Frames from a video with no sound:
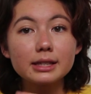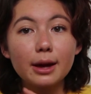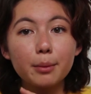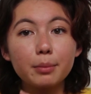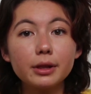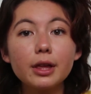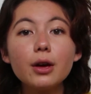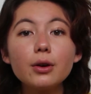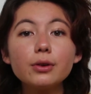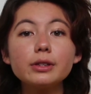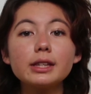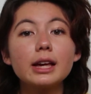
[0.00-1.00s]
down
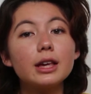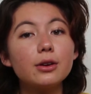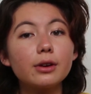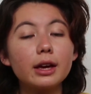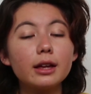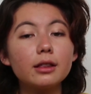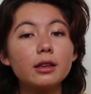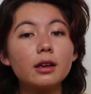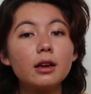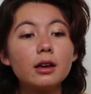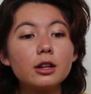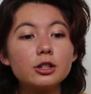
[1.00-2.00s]
below so that you can
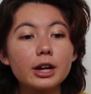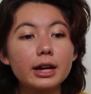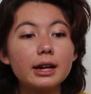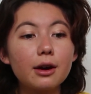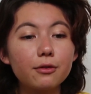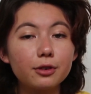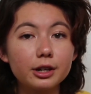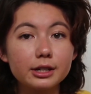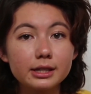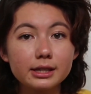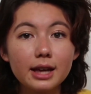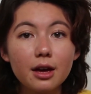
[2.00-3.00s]
check it out for
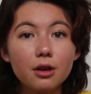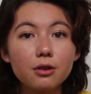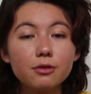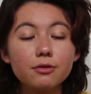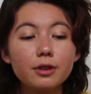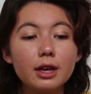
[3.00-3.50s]
yourself.